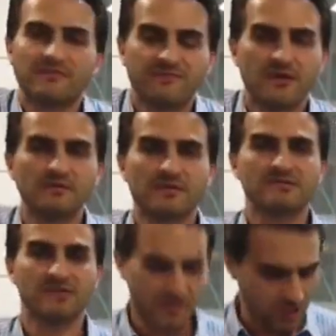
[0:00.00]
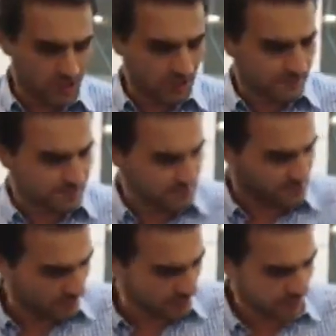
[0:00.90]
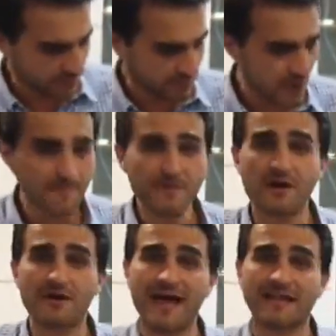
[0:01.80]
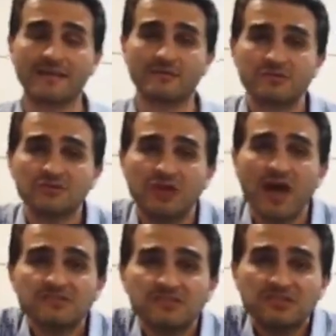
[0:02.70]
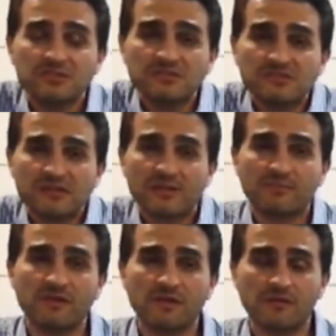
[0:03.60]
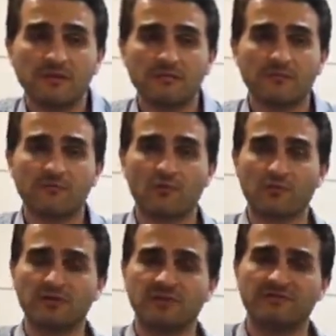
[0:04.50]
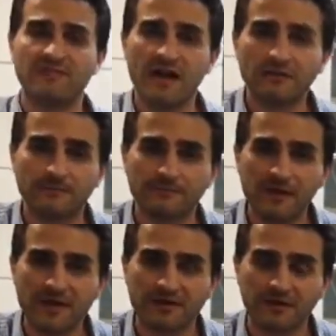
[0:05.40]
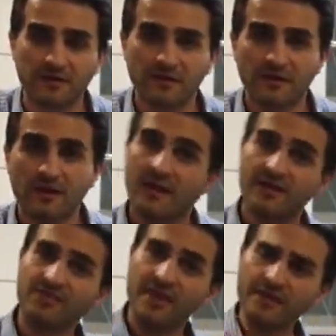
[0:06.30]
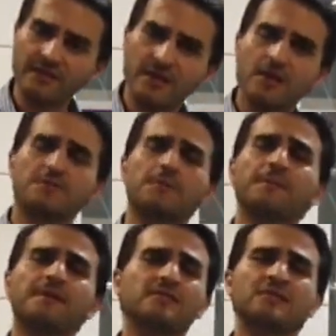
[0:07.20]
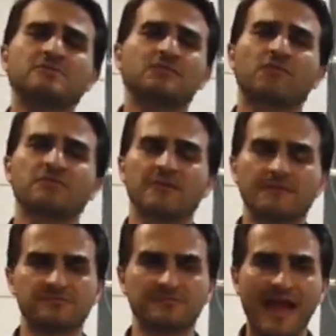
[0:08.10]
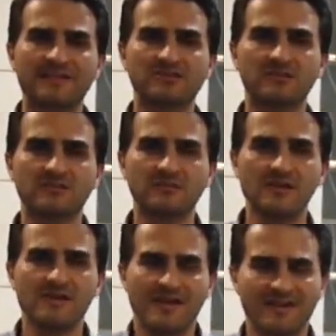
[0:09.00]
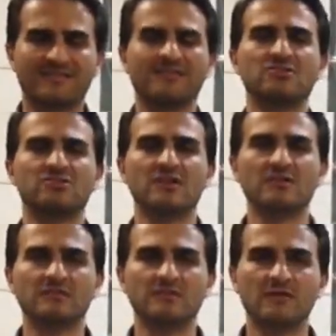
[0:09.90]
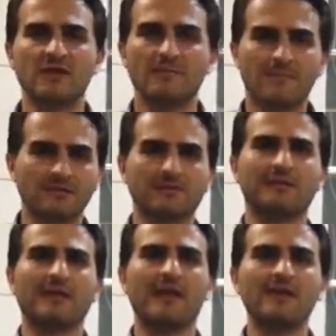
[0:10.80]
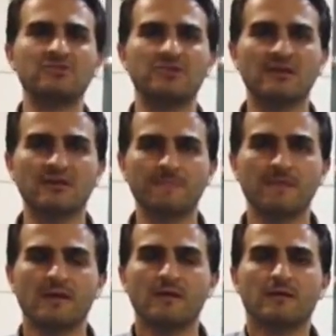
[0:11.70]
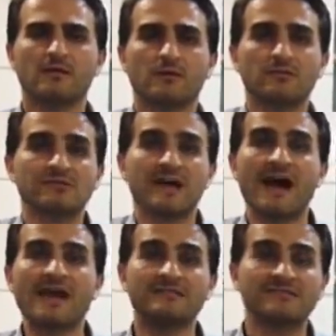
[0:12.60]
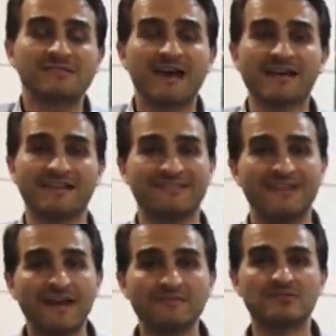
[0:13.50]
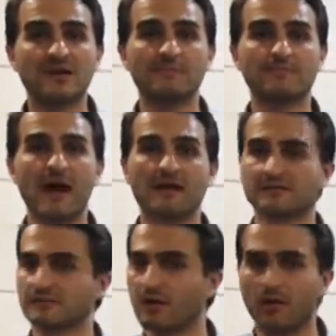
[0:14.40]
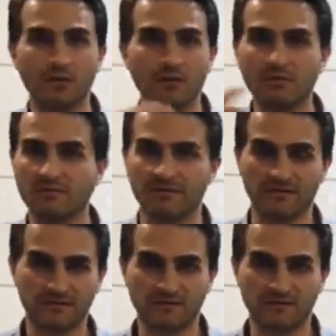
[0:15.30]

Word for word: phone and say, oops, only number are allowed. So just do the same thing you did before for divide operator. And then repeat this for subtraction, addition, multiplication, cosine, sine, and tangent buttons, all of it.